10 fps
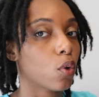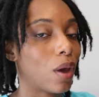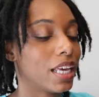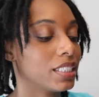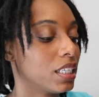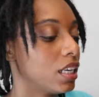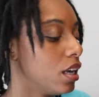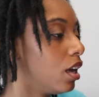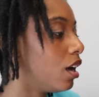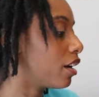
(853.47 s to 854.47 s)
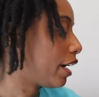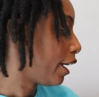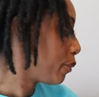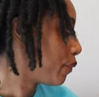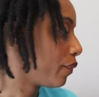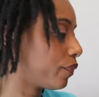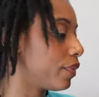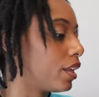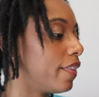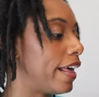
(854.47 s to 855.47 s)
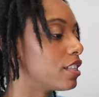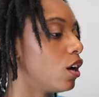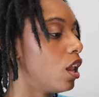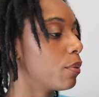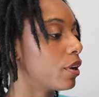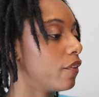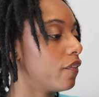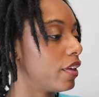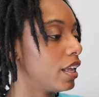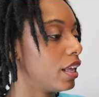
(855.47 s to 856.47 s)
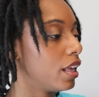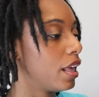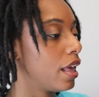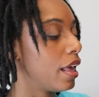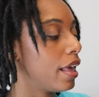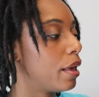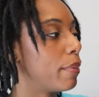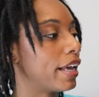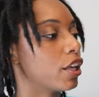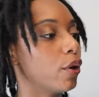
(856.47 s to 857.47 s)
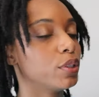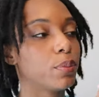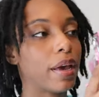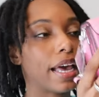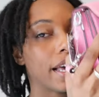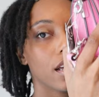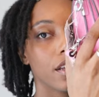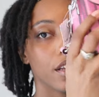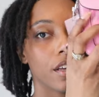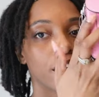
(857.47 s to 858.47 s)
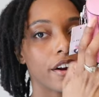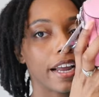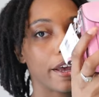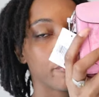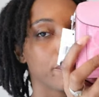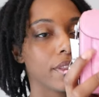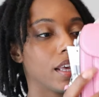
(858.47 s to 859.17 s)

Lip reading: Quality. All right. That's all I'm gonna fit in my Coach bag. All right.